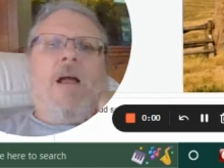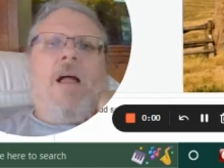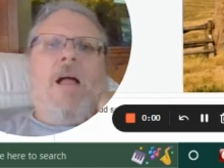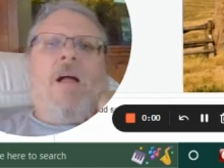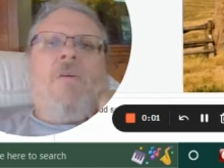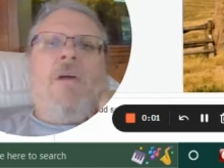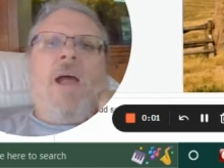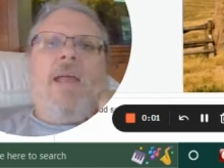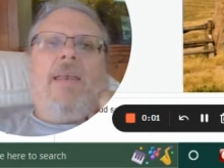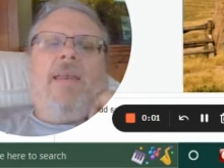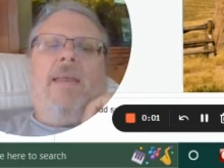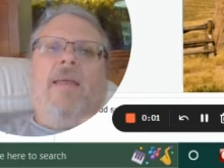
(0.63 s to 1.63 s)
All right.
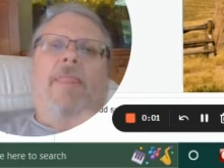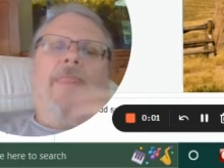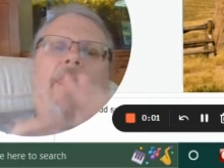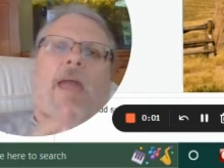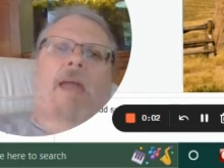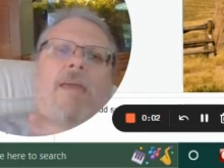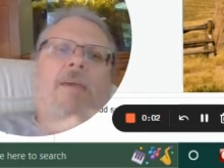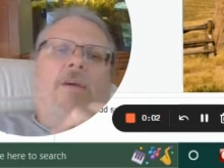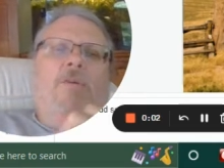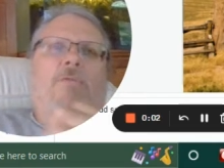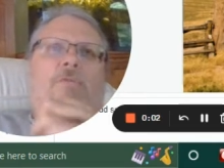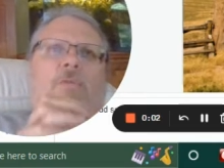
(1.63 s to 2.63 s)
Thank
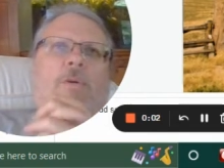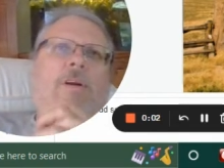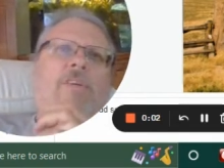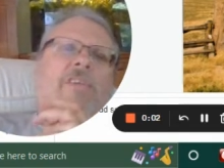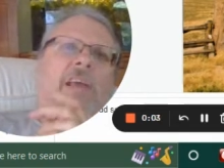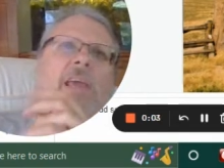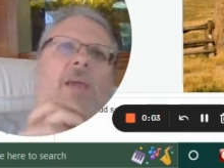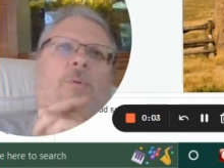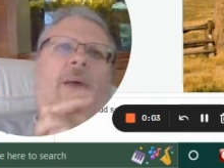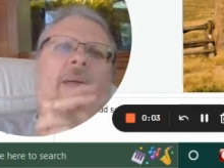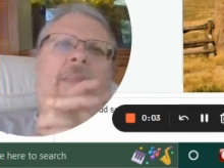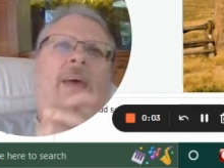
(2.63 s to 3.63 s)
you for sticking
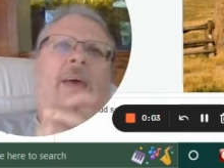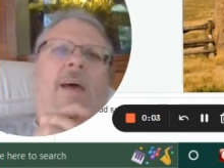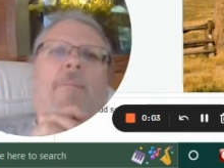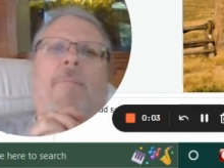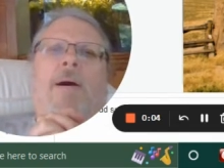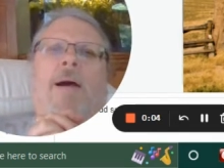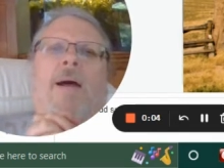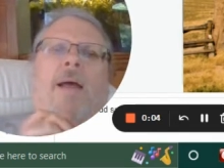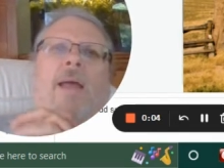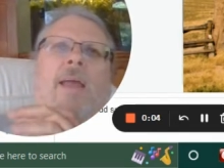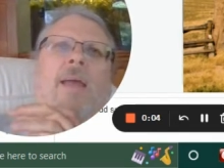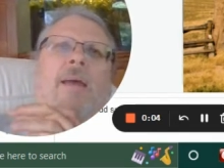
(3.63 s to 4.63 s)
with
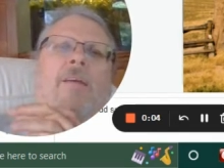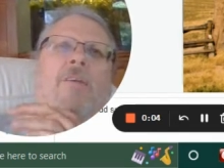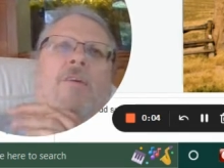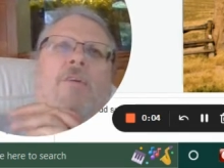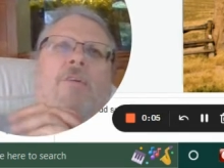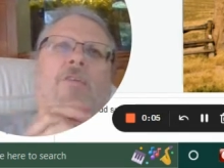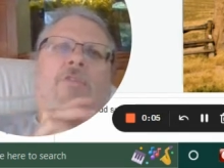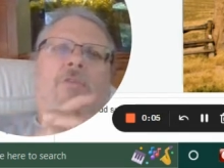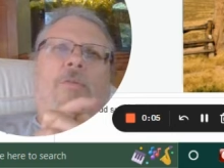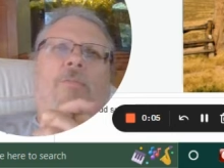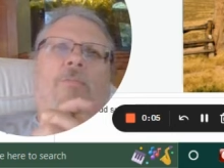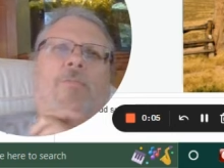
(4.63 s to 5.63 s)
my
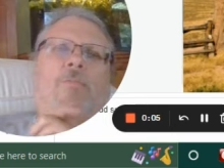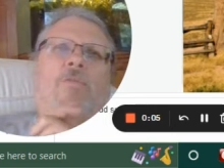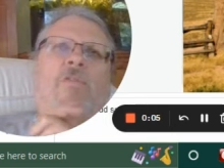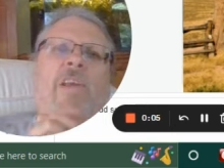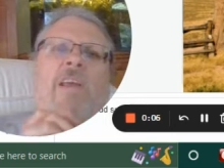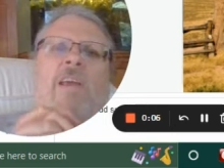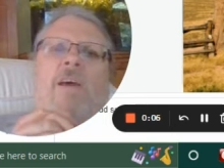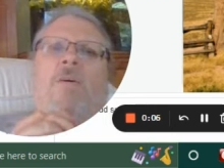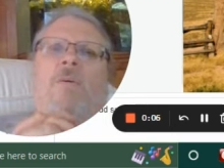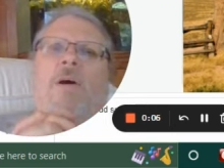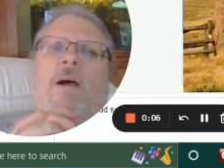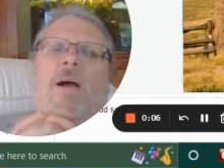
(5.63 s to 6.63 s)

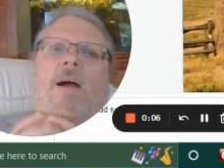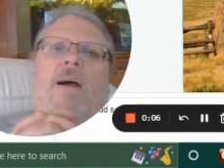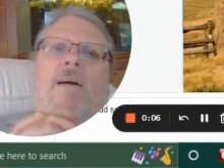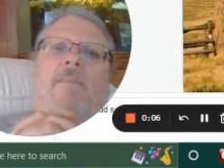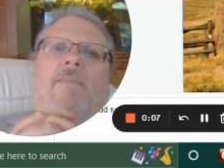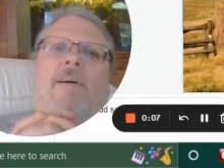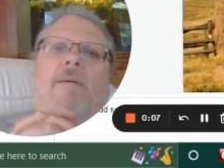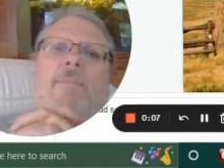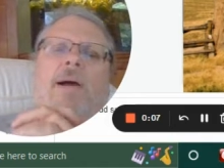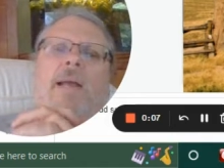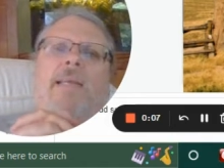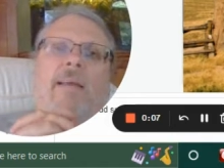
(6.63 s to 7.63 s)
video of
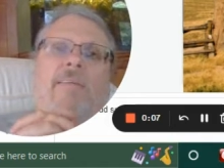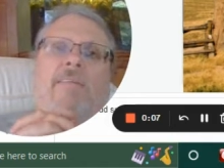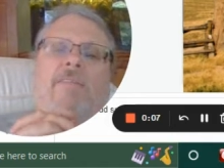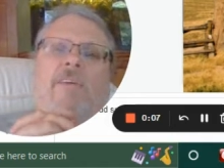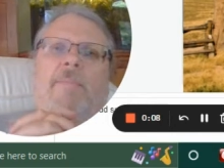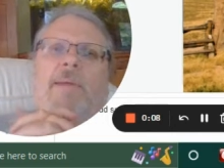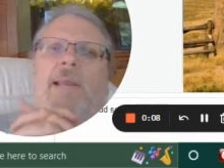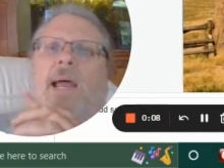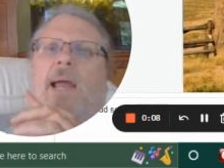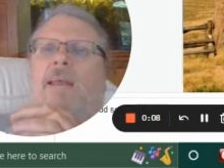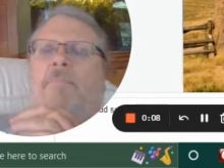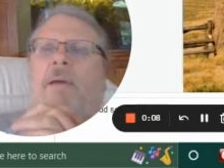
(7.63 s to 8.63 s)
my Texas Dreamin
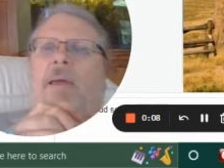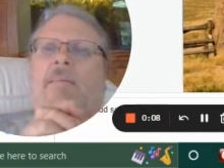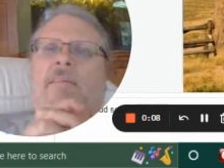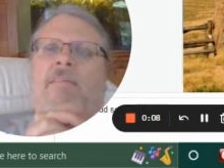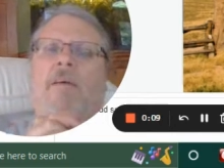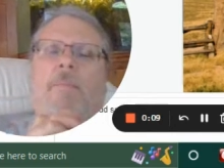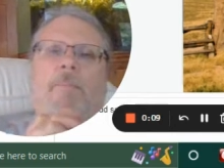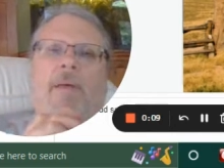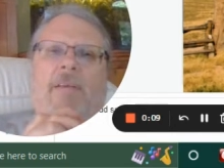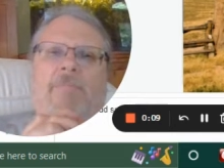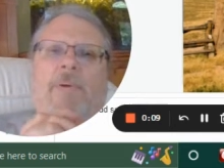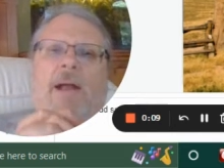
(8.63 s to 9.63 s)
lightning pages,
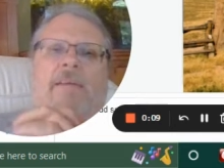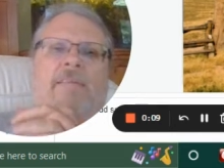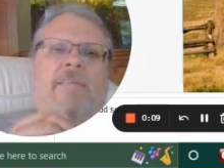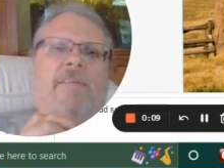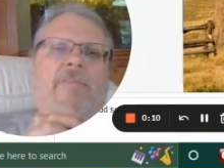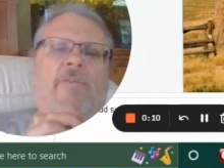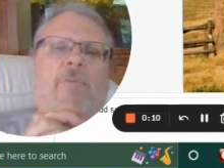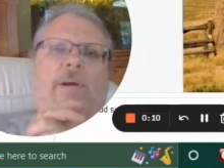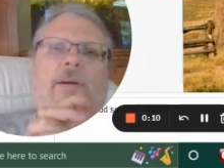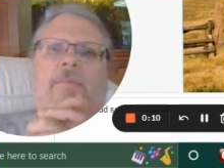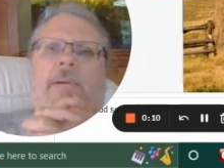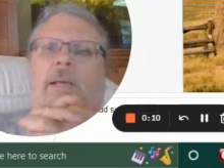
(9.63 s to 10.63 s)
best practices for
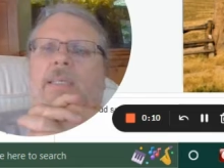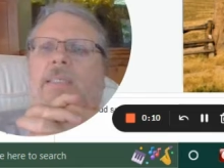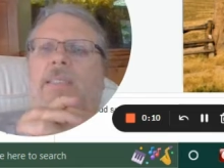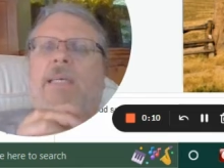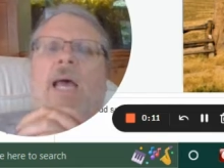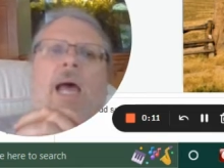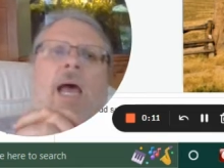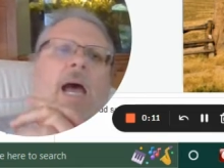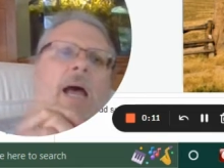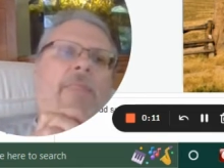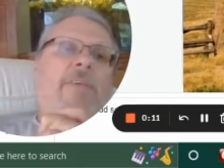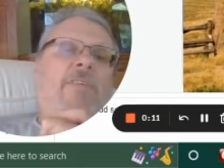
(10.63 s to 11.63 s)
record pages.
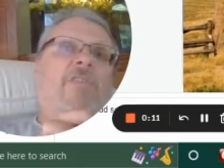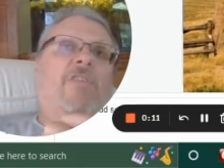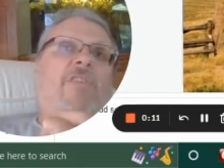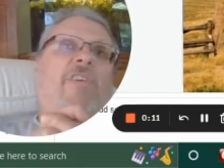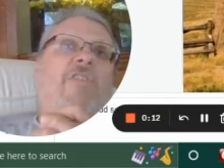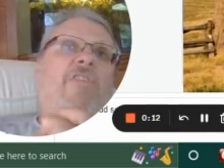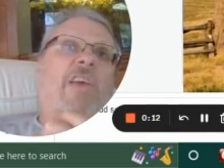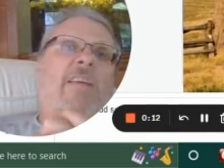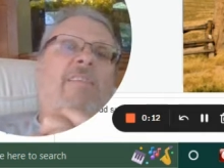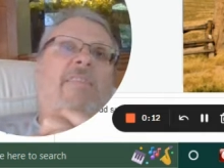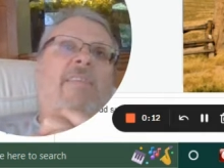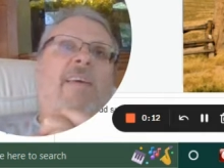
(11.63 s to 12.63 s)
This is the
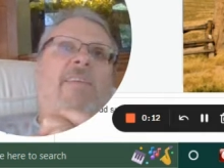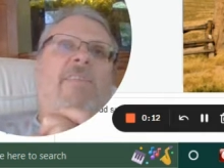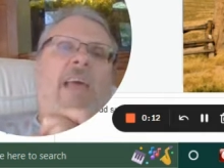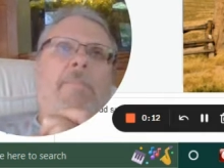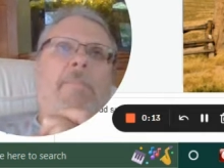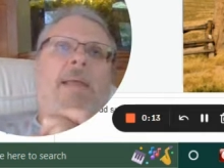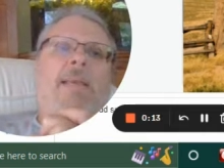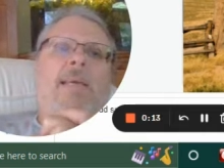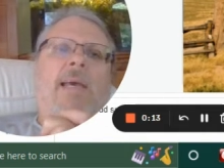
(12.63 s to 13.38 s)
sixth segment.